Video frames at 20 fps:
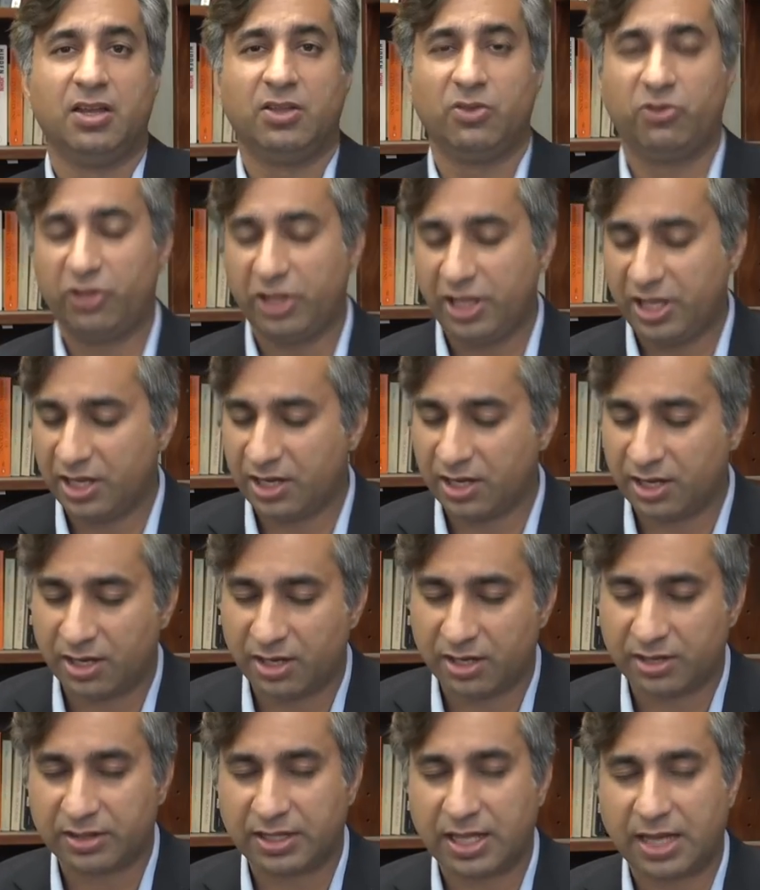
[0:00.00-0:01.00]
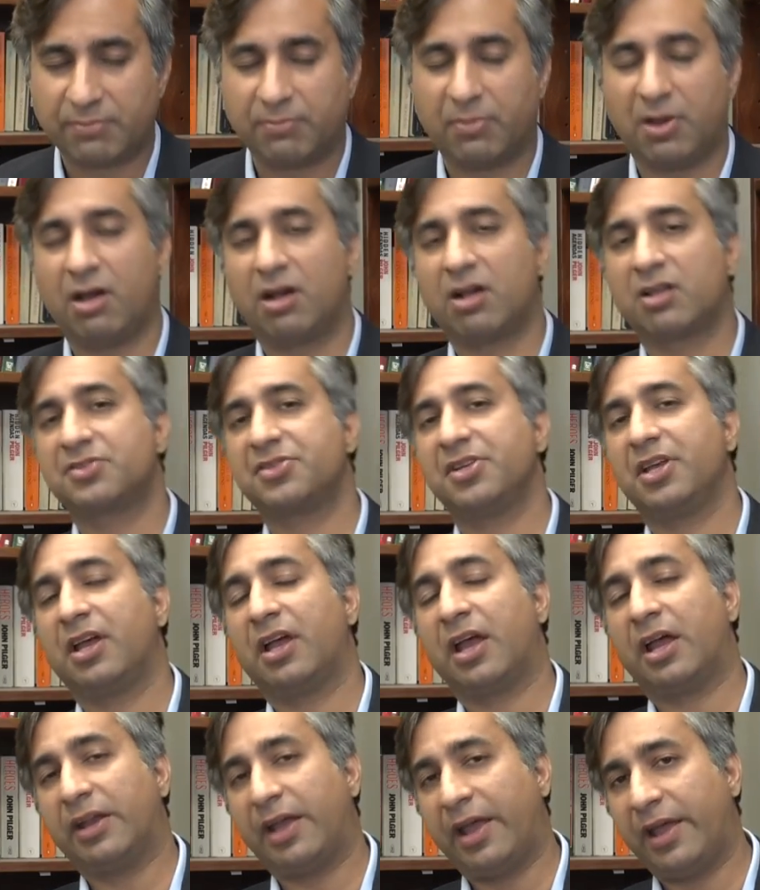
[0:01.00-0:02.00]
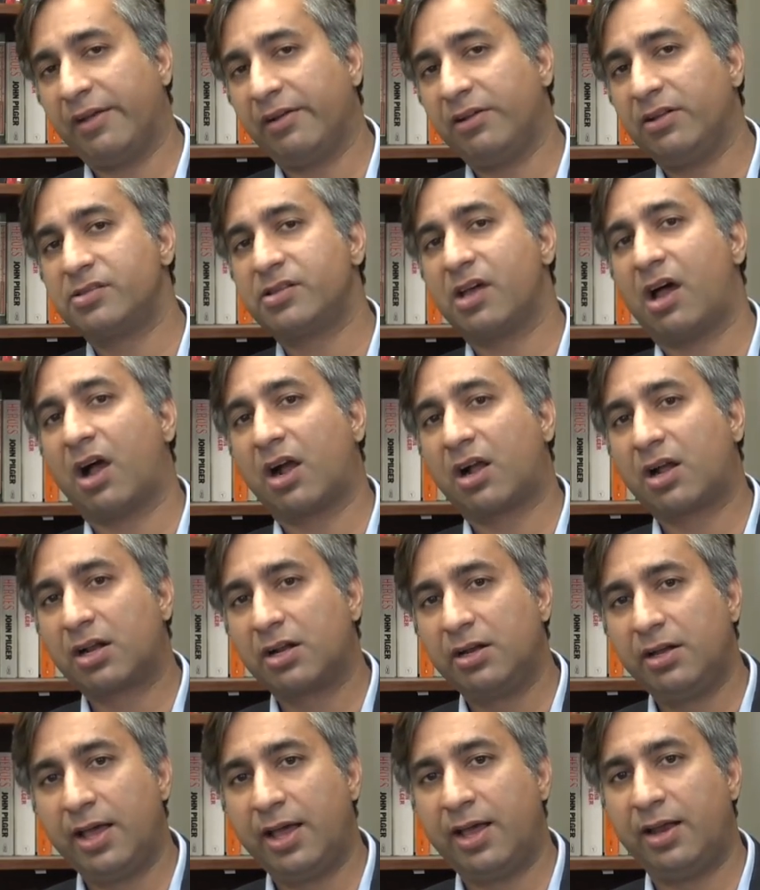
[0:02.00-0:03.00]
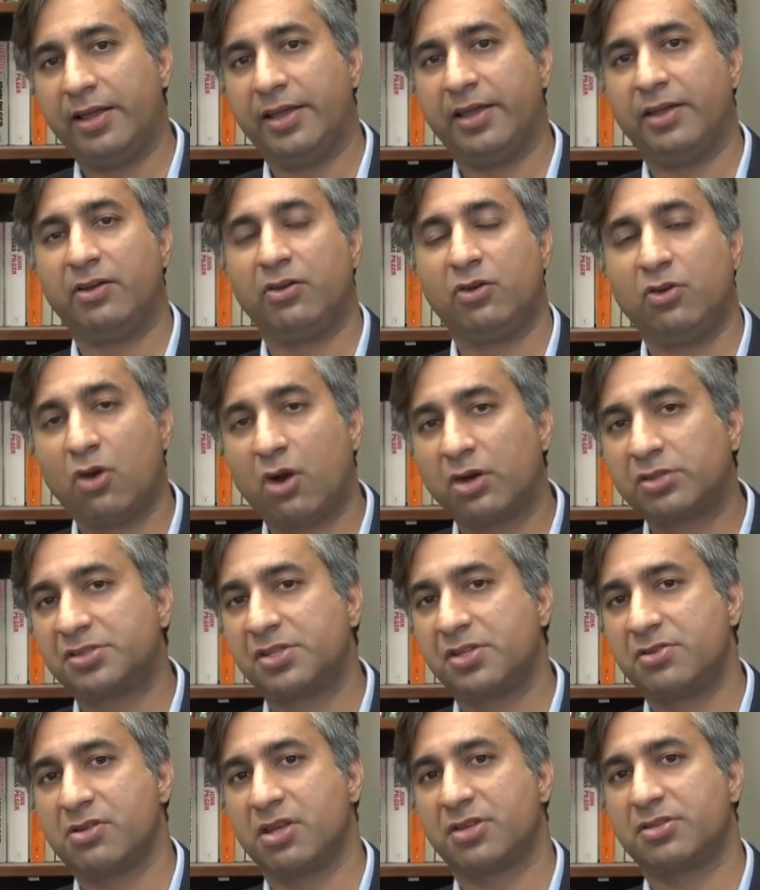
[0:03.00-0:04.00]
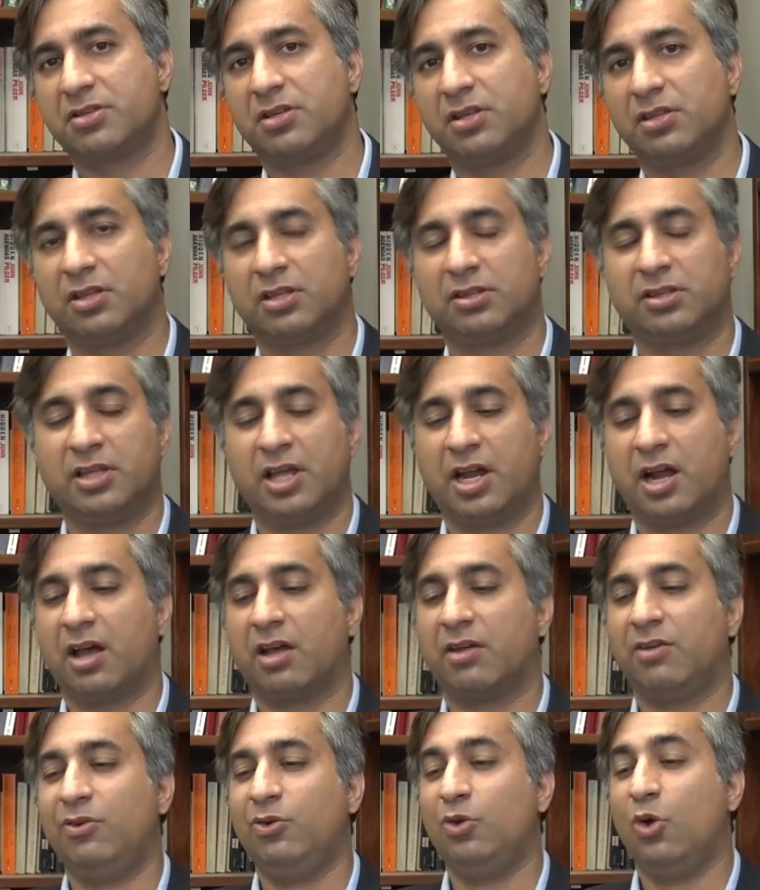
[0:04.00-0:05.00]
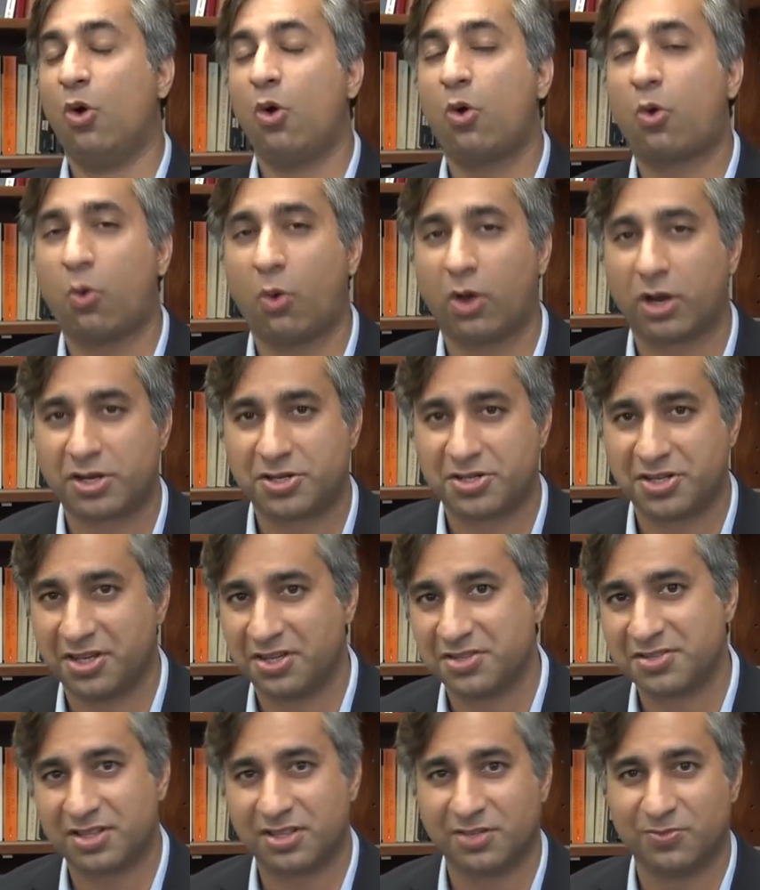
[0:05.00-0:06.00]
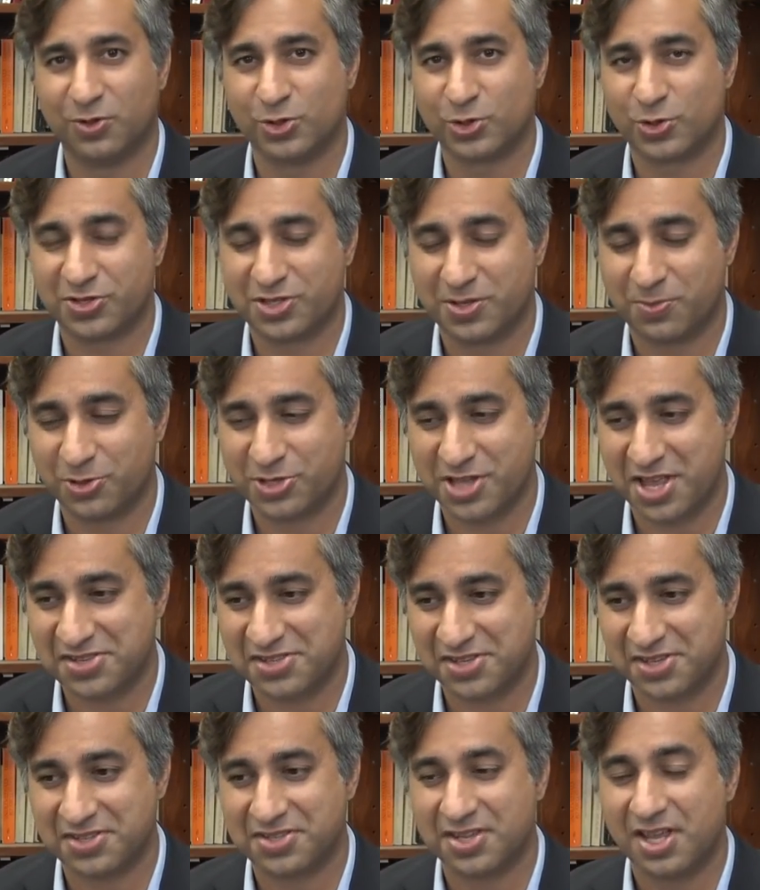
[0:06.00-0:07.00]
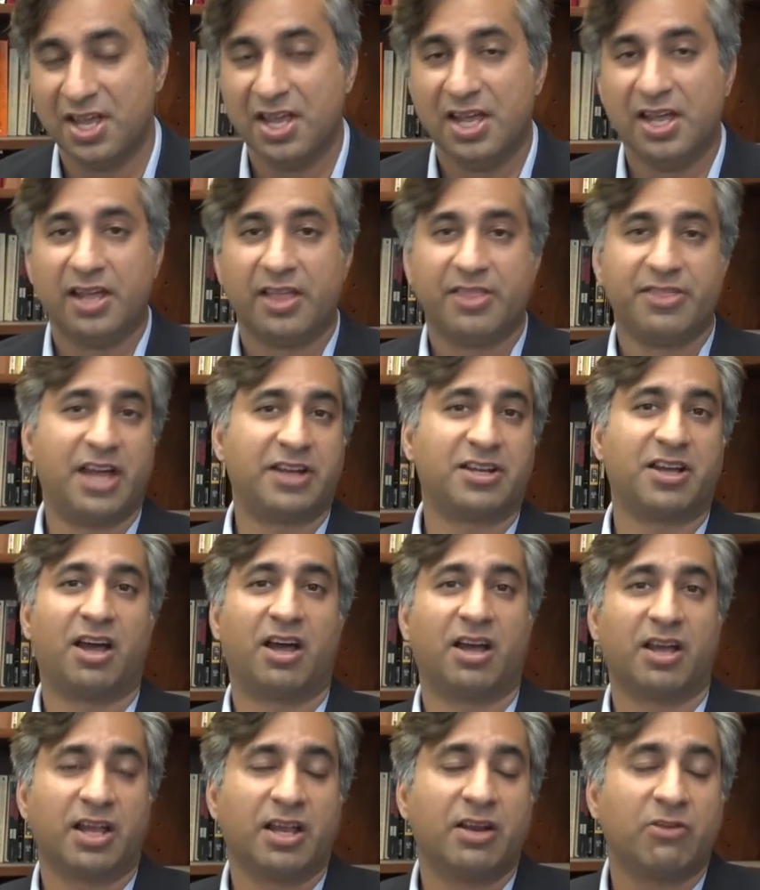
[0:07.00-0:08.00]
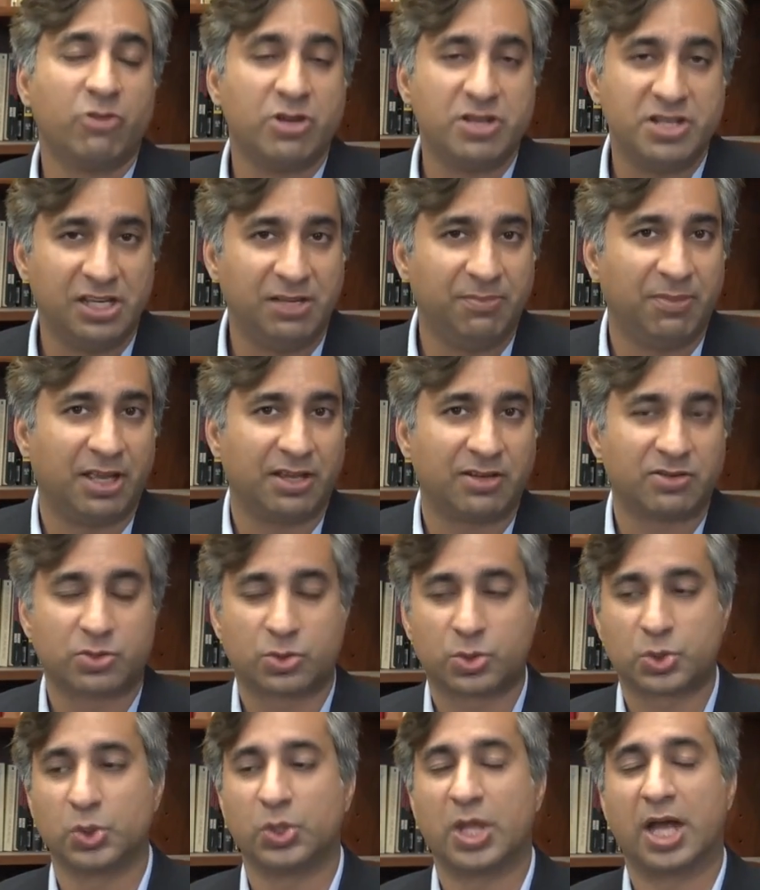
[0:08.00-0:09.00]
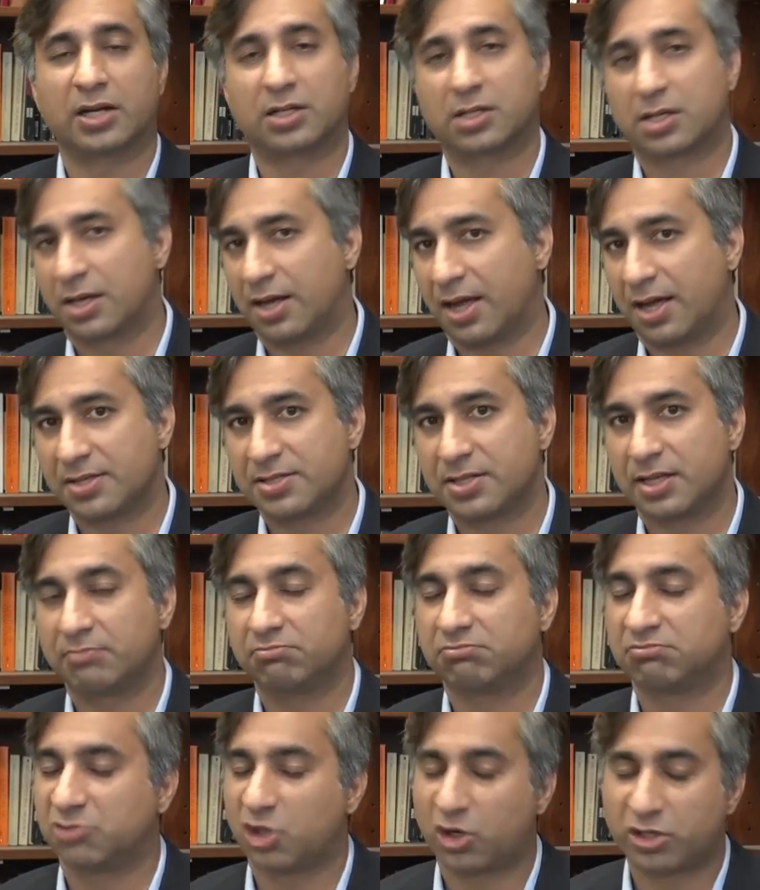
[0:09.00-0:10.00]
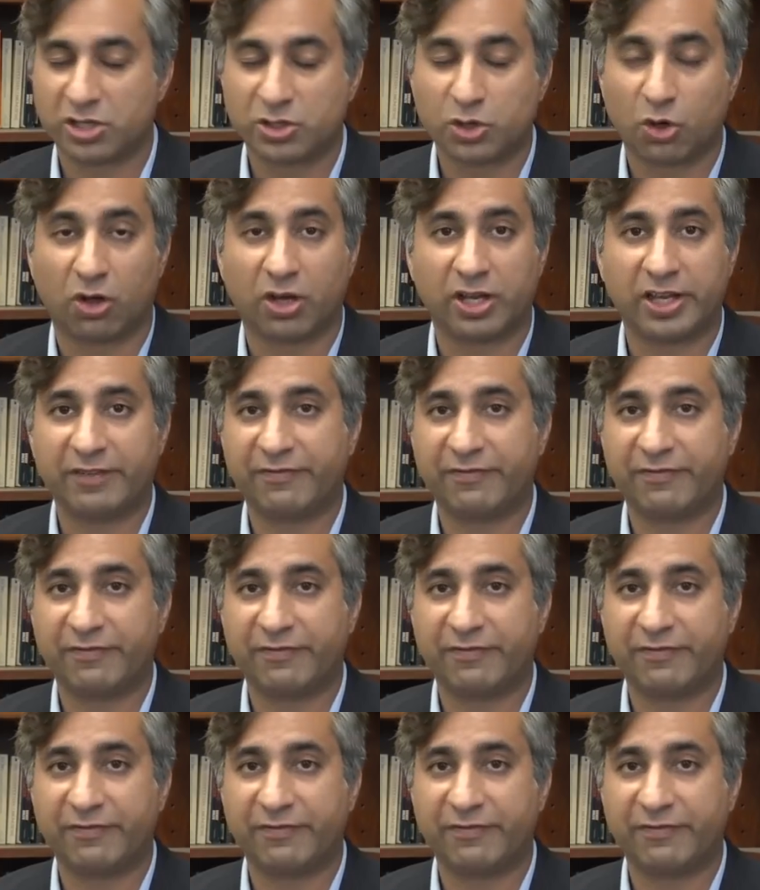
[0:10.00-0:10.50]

You see here that Marx and Engels are clearly not suggesting that there are no qualities that the bourgeoisie possesses that are redeeming to that class. Not at all.